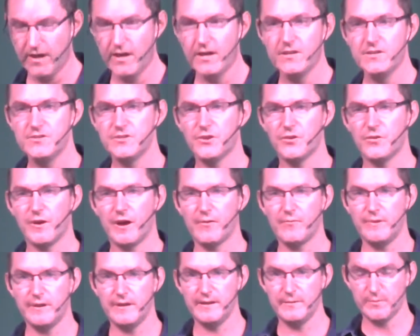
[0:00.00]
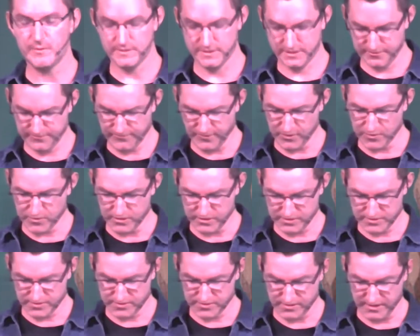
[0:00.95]
So I really want to
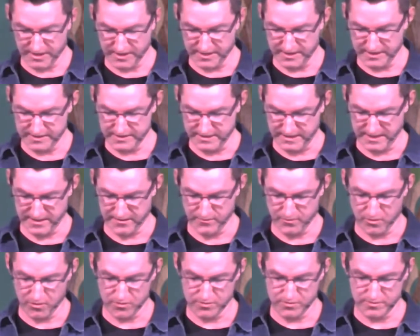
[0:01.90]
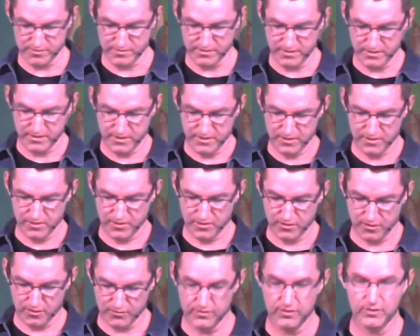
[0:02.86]
focus now
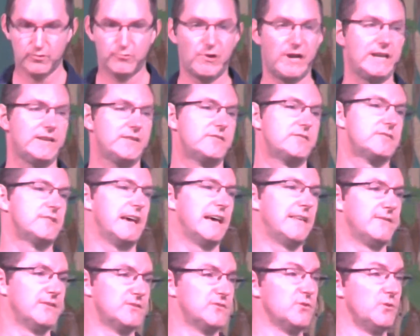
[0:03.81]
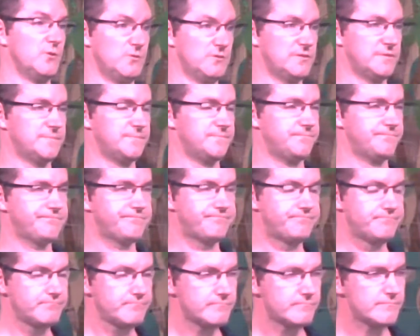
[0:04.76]
on the grace and the salt.
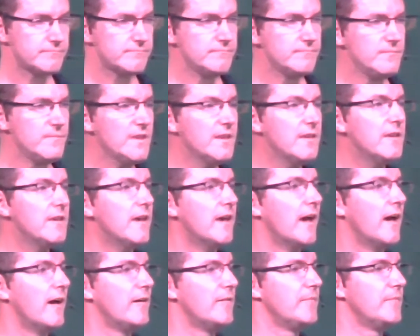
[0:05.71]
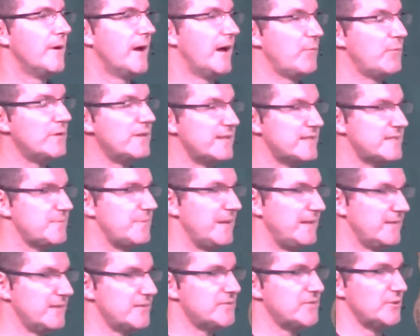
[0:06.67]
I will explain
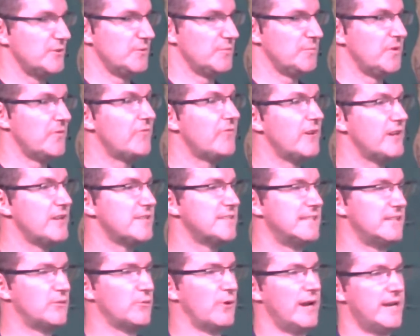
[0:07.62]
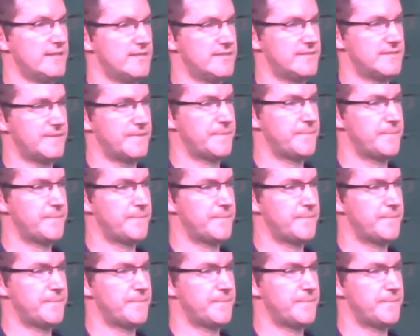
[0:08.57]
the salt, but firstly, grace.